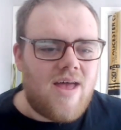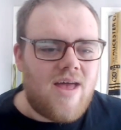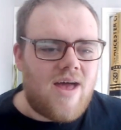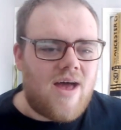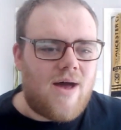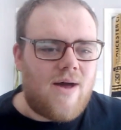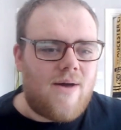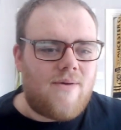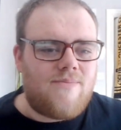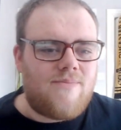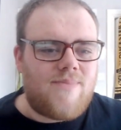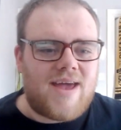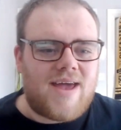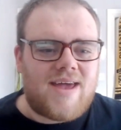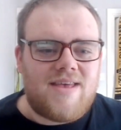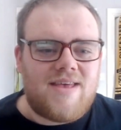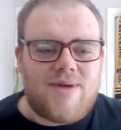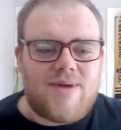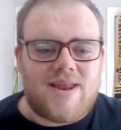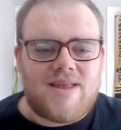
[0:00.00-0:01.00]

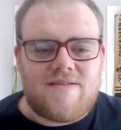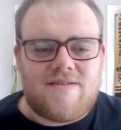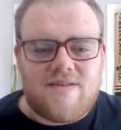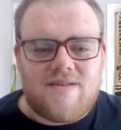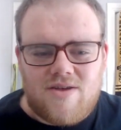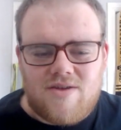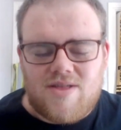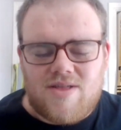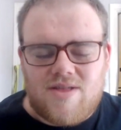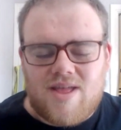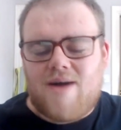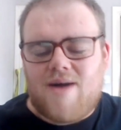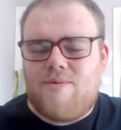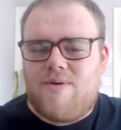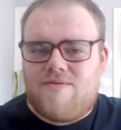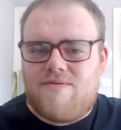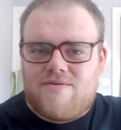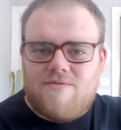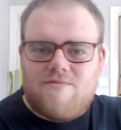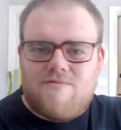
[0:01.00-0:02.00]
Becky's managed to do that
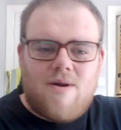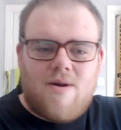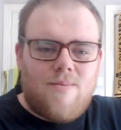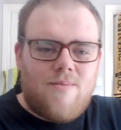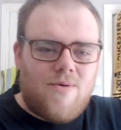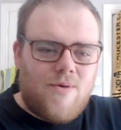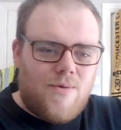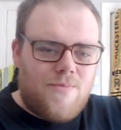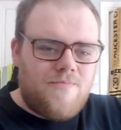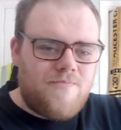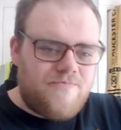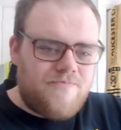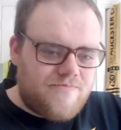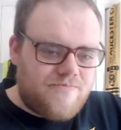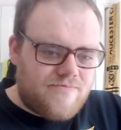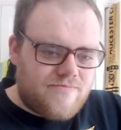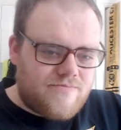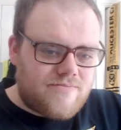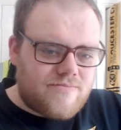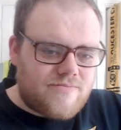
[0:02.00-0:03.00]
with the Rumble,
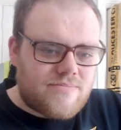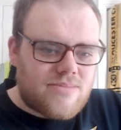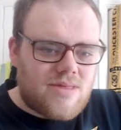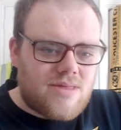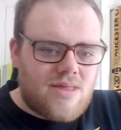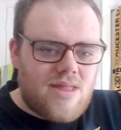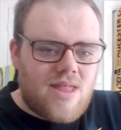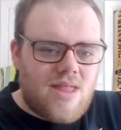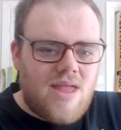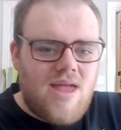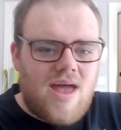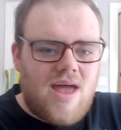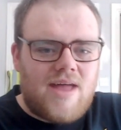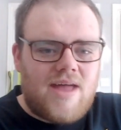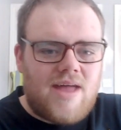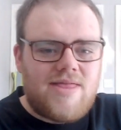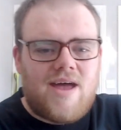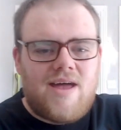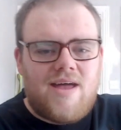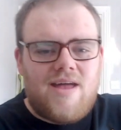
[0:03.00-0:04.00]

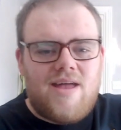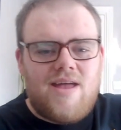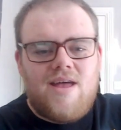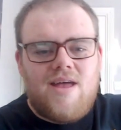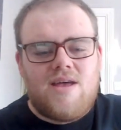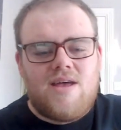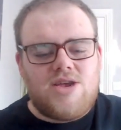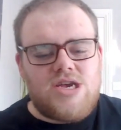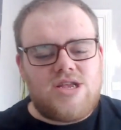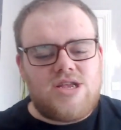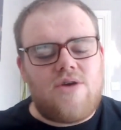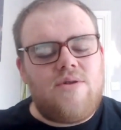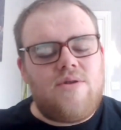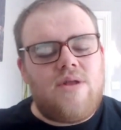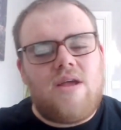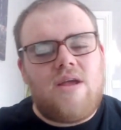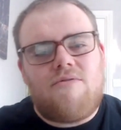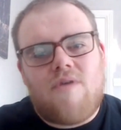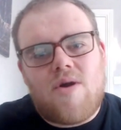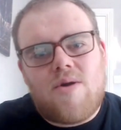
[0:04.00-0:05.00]
and that she's
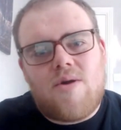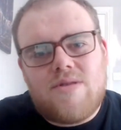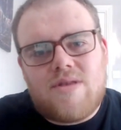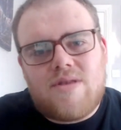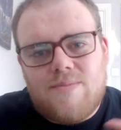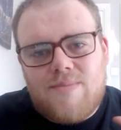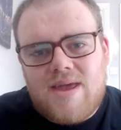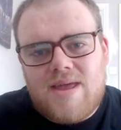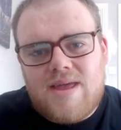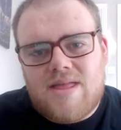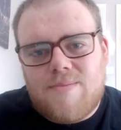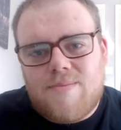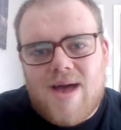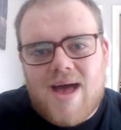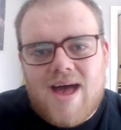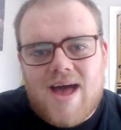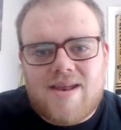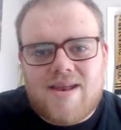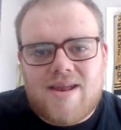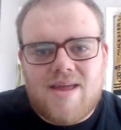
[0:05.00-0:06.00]
only grown to be the
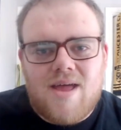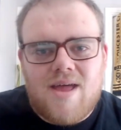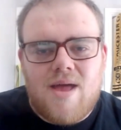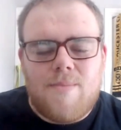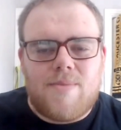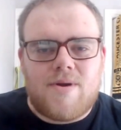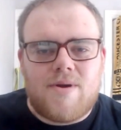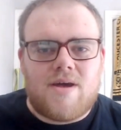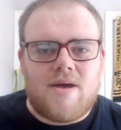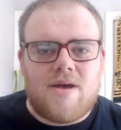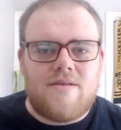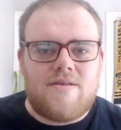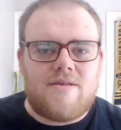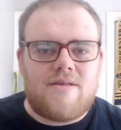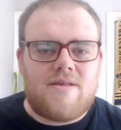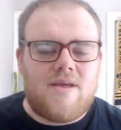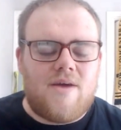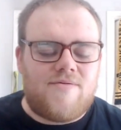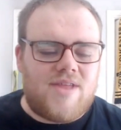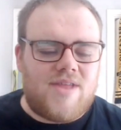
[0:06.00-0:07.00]
man
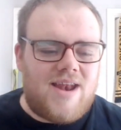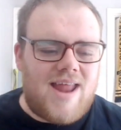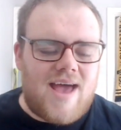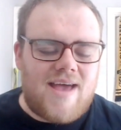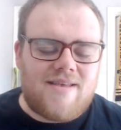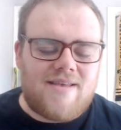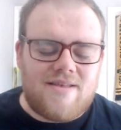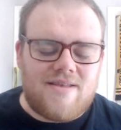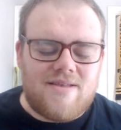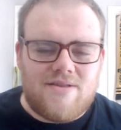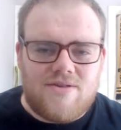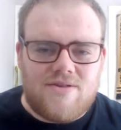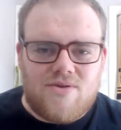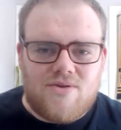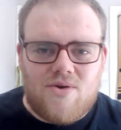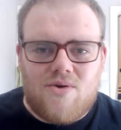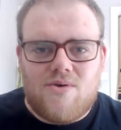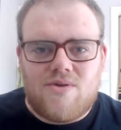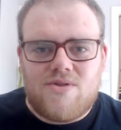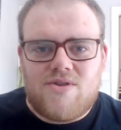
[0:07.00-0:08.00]
because of the lessons
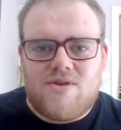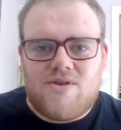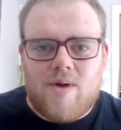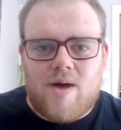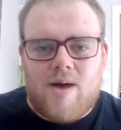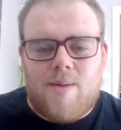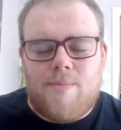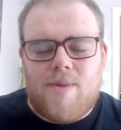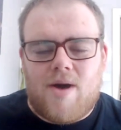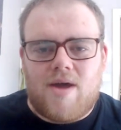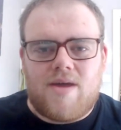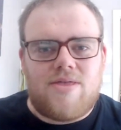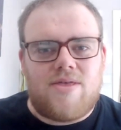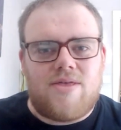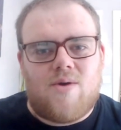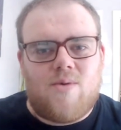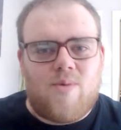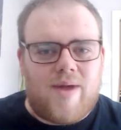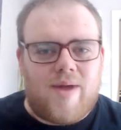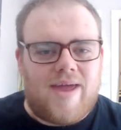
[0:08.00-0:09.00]
taught to her by the
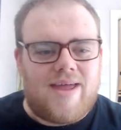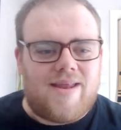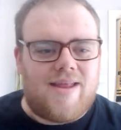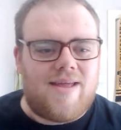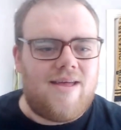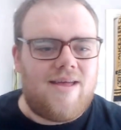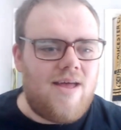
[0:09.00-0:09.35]
Queen,